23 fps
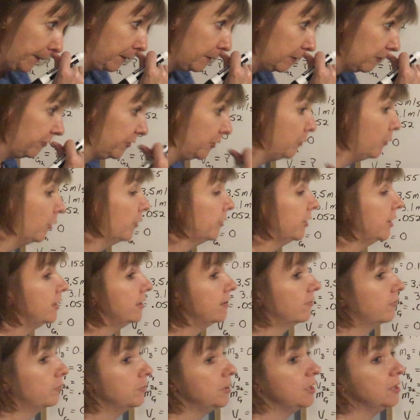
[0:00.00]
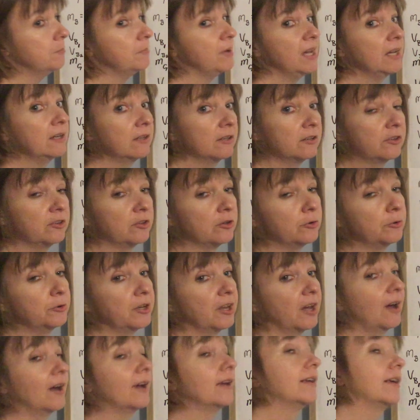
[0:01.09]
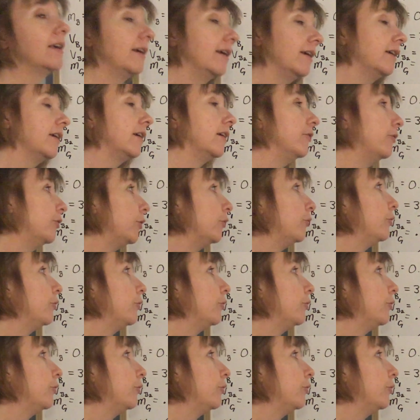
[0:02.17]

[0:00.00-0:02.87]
If you only give me a magnitude, I can't give you